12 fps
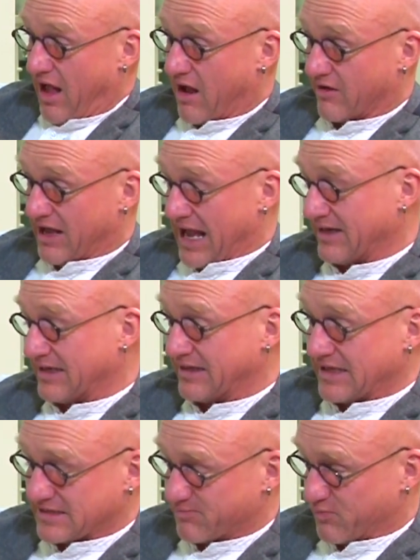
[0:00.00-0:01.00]
And I handed
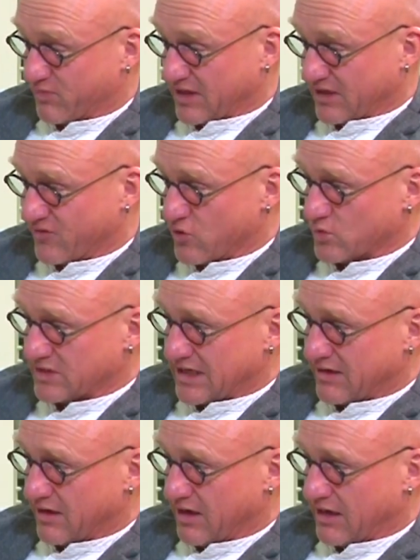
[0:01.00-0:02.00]
these these forms out,